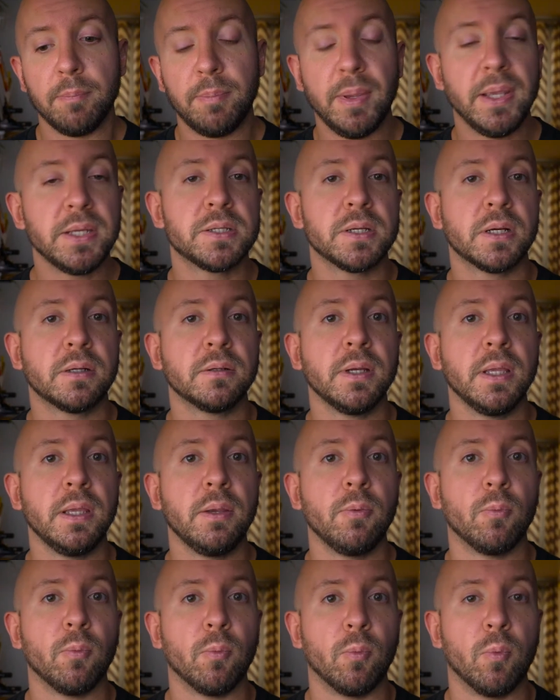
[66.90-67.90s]
basically
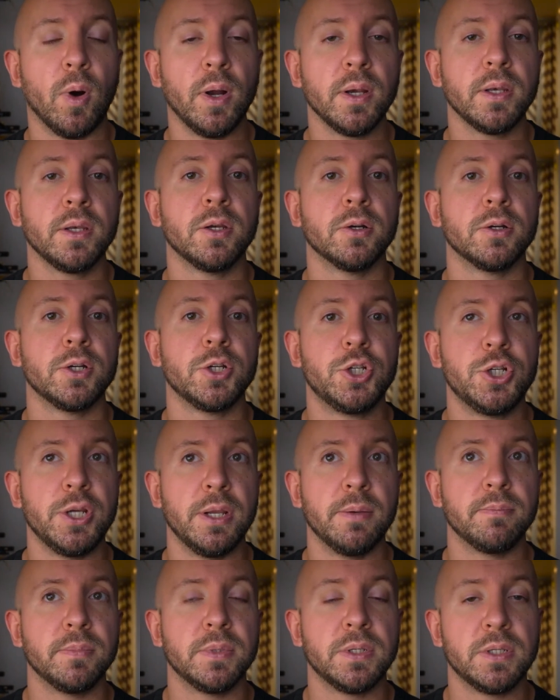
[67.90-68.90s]
what your
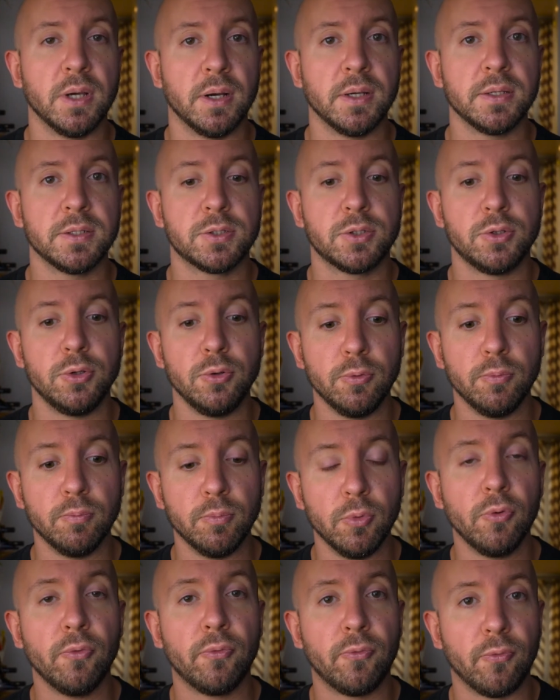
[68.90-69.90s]
gym does to
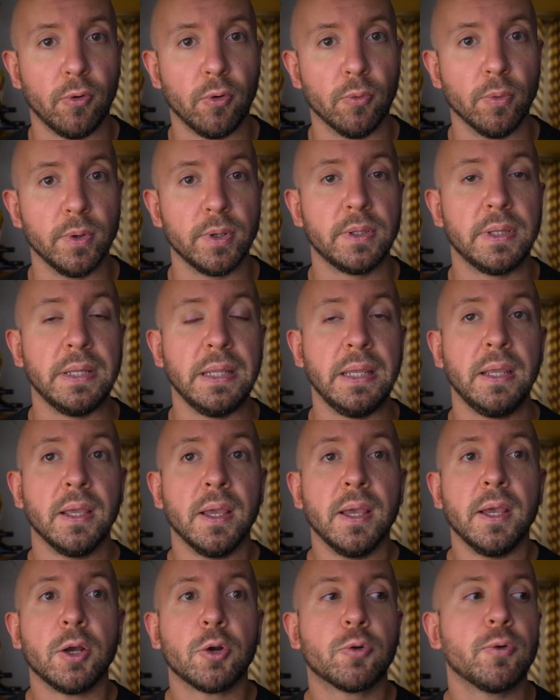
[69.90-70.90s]
move forward. The
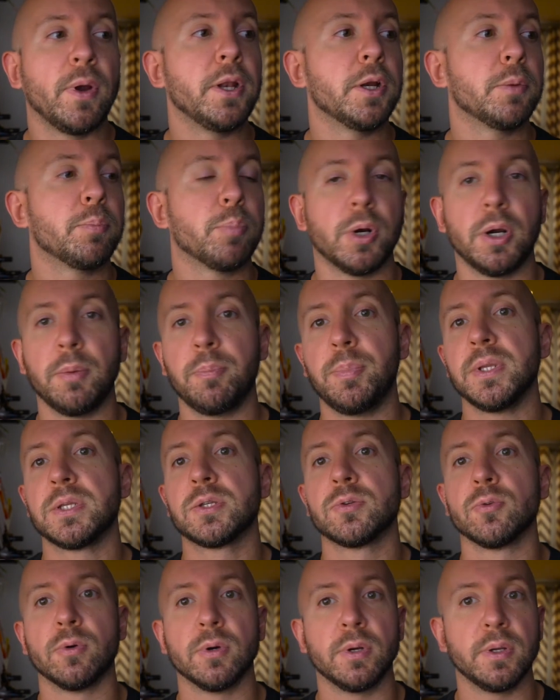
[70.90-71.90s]
greater purpose
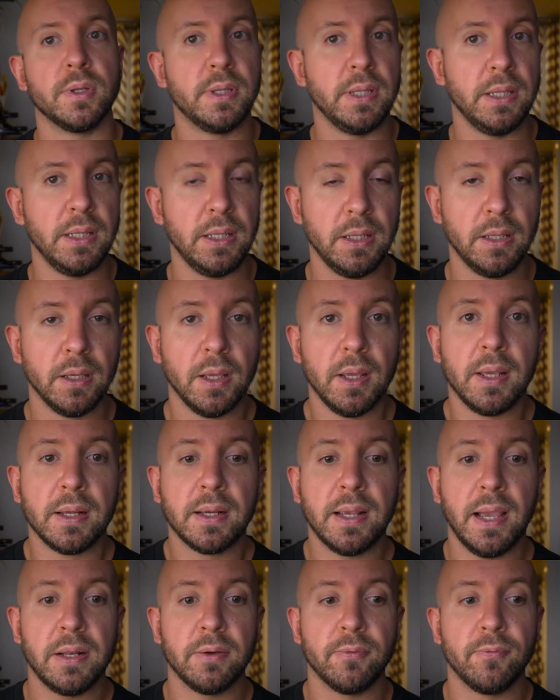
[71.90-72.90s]
or the
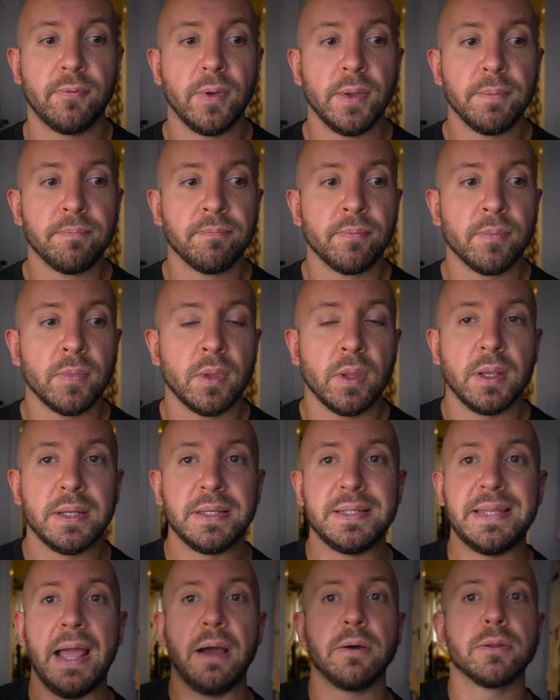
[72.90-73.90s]
kind of
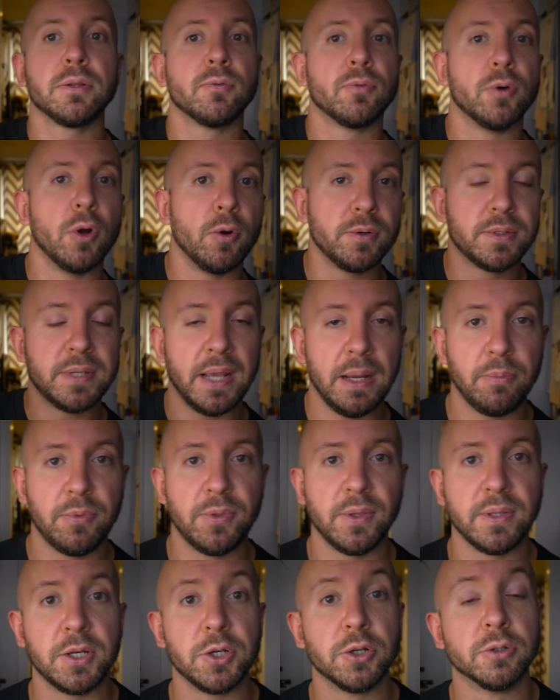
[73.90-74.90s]
down the road type
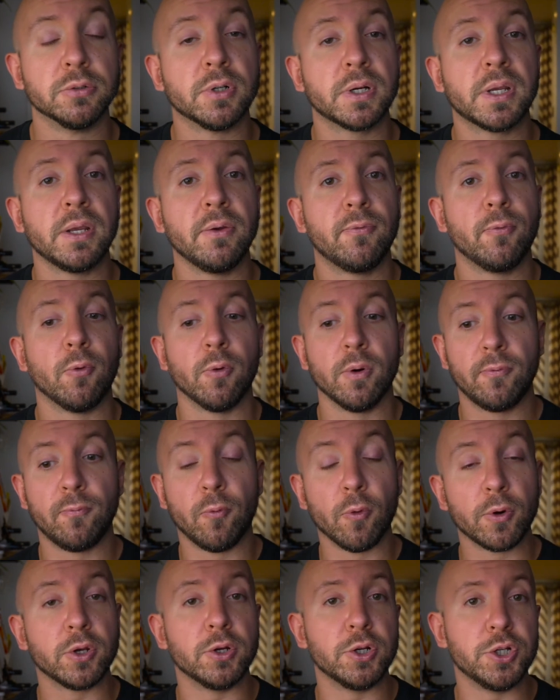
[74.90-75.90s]
thing that you're looking for
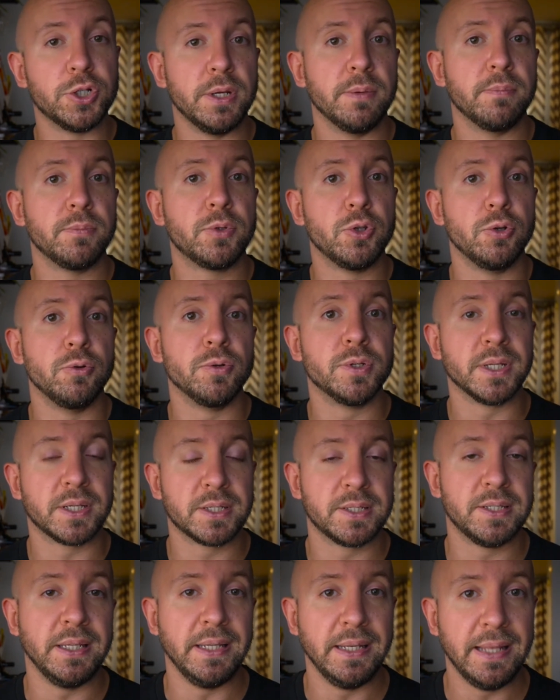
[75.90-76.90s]
for your gym to
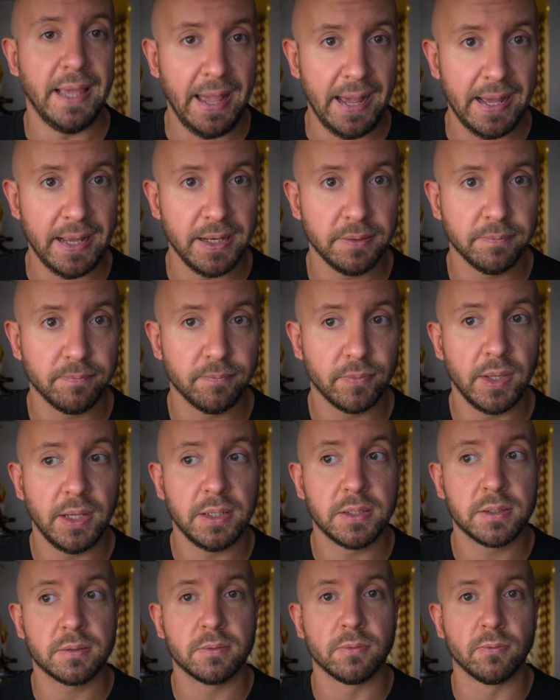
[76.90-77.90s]
succeed at.
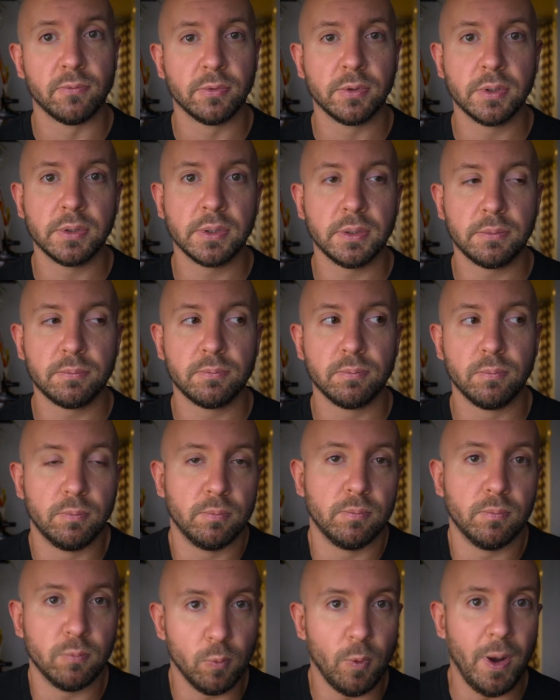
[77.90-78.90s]
It's literally
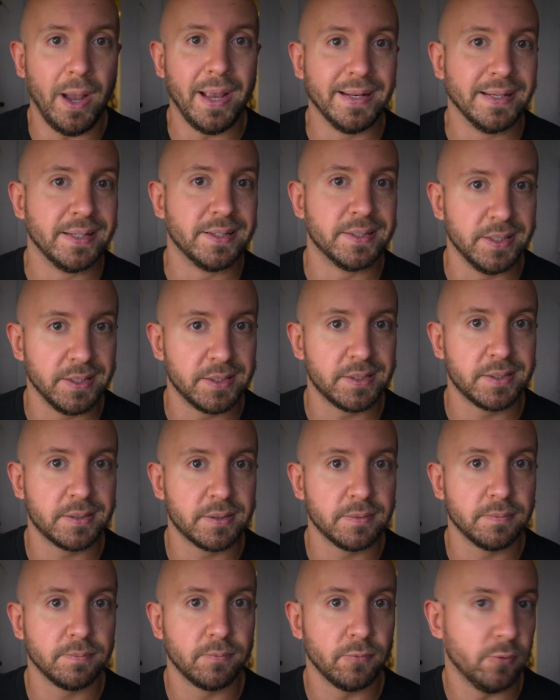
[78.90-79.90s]
why it
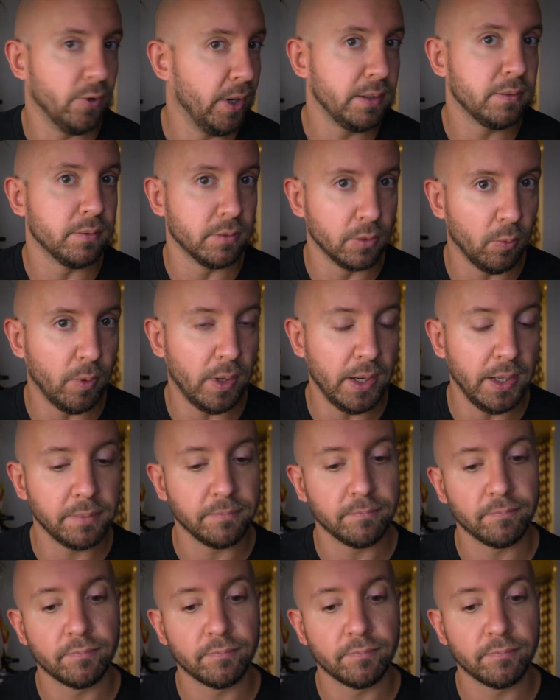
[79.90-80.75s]
exists, right? The why.